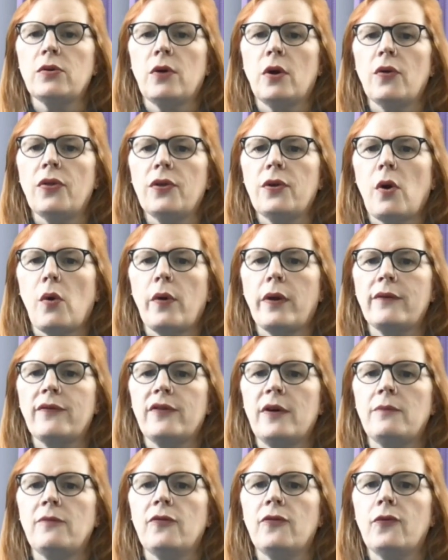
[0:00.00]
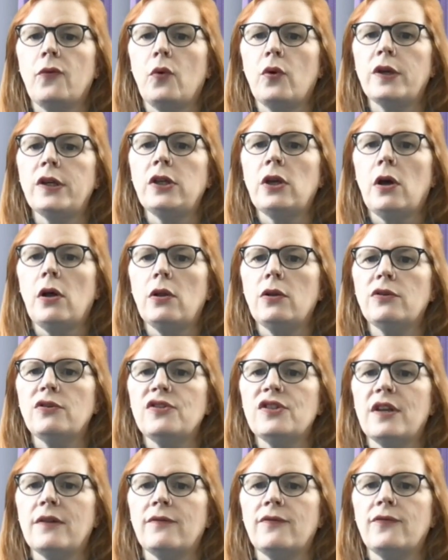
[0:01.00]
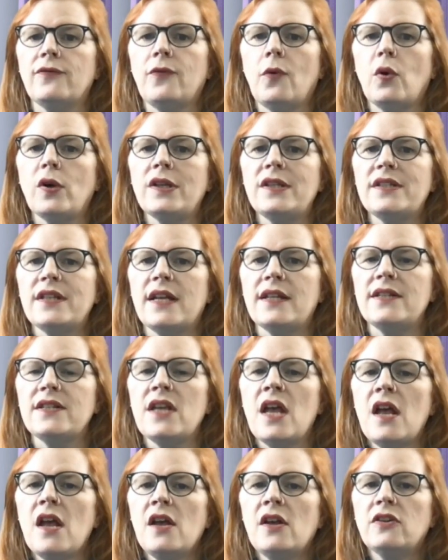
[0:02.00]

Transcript: growth going from $40.40